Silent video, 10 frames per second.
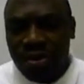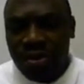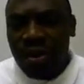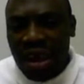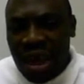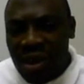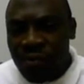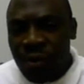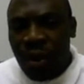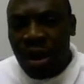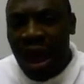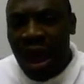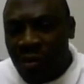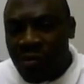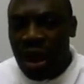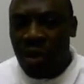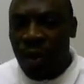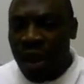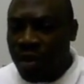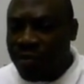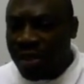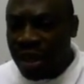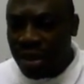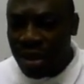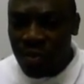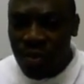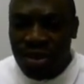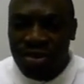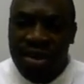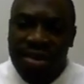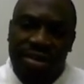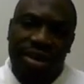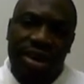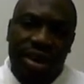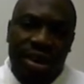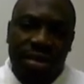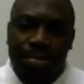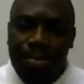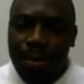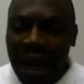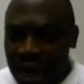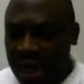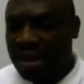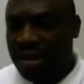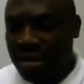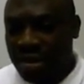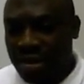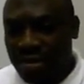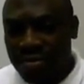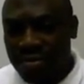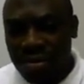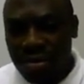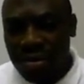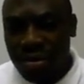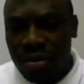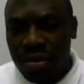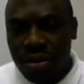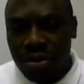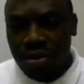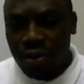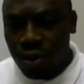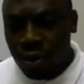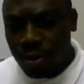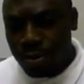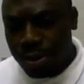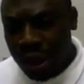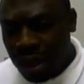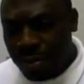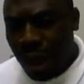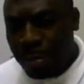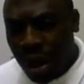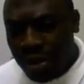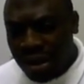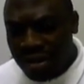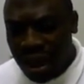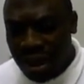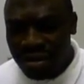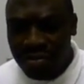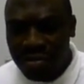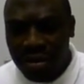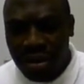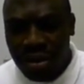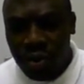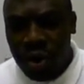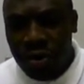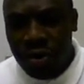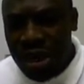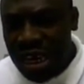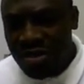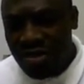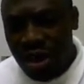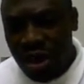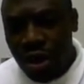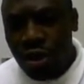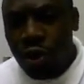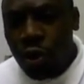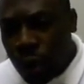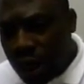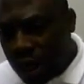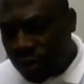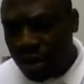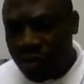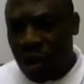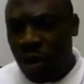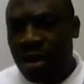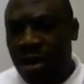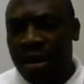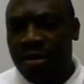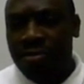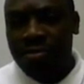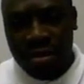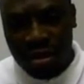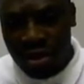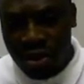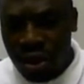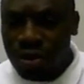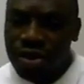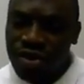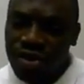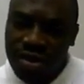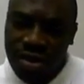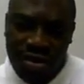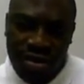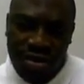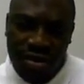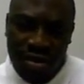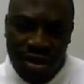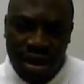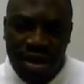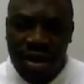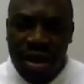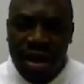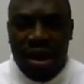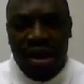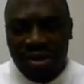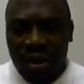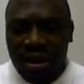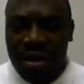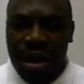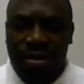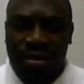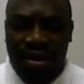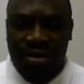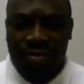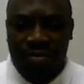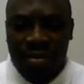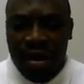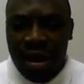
So if you don't have a way of thinking which is paralleled to bring about results, so it means you need to develop that thought consciousness. All right? Let's go deeper into this.